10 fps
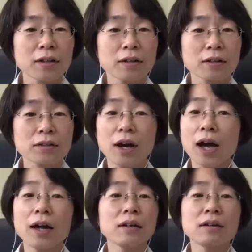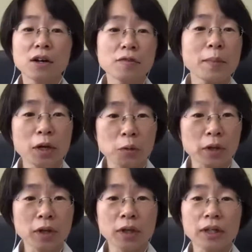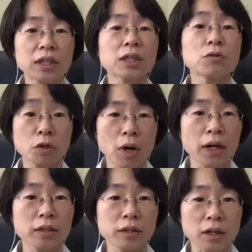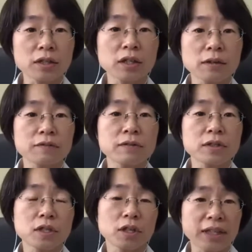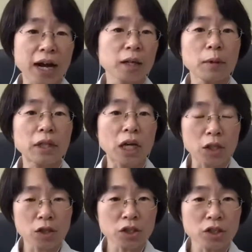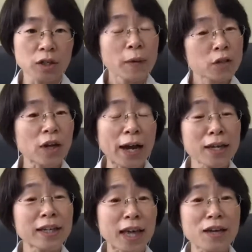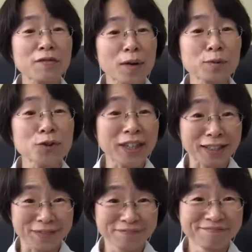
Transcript: So I love my work, and it requires lots of time and energy. So I gave up cooking.